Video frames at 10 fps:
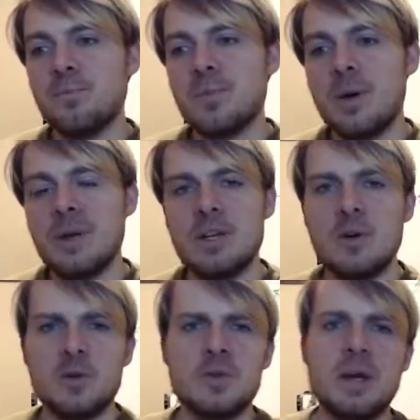but
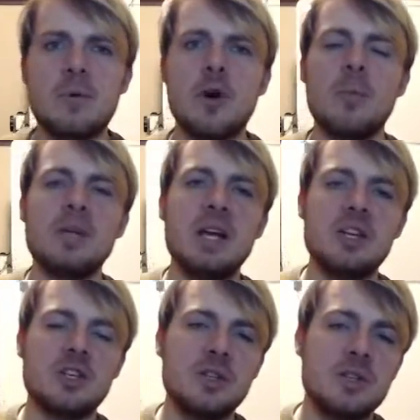also some
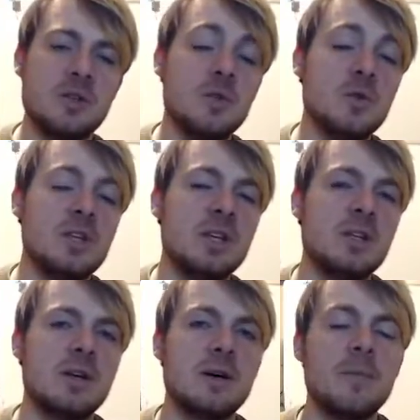combinations using
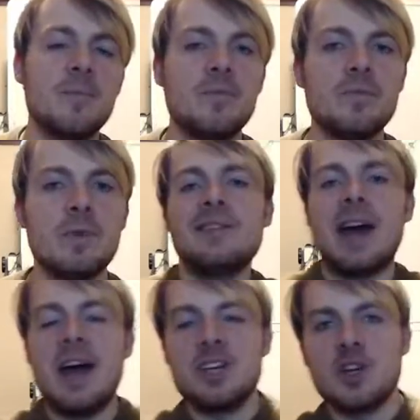the
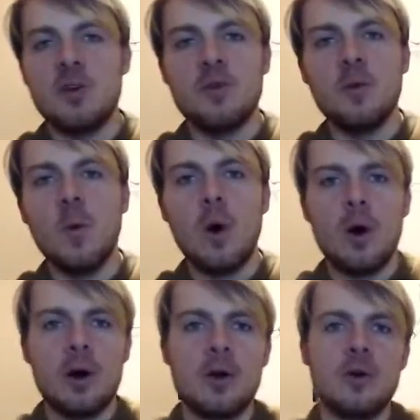Ash of
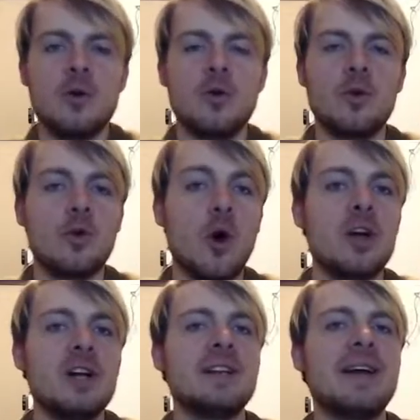War
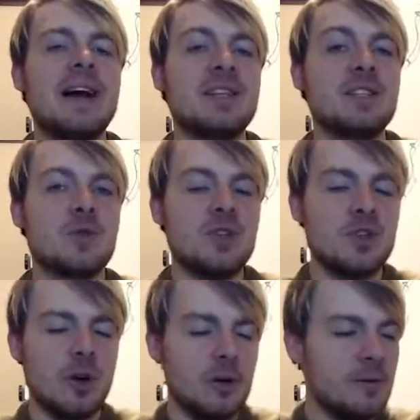Royal Knight's
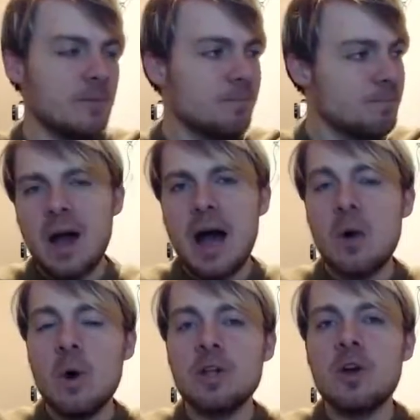Resolve. I
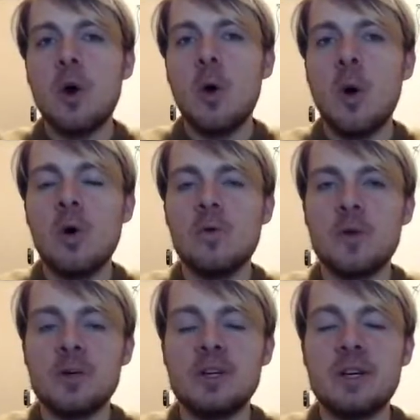want to go
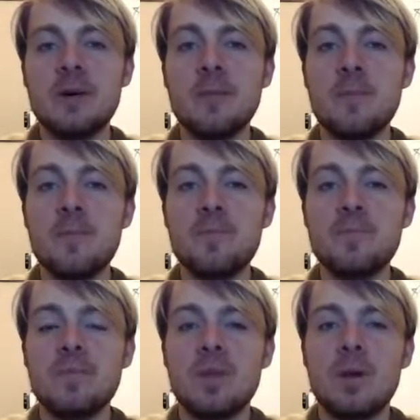over the
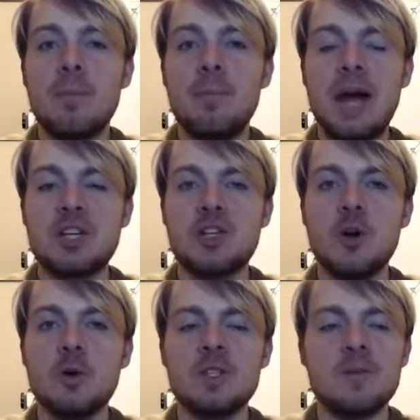patch
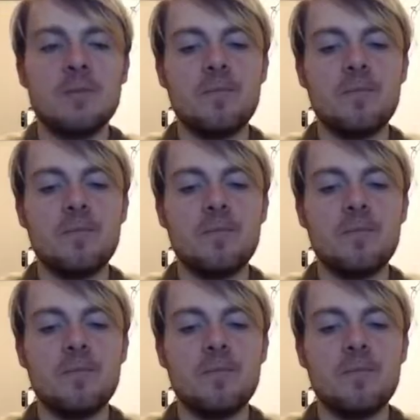notes.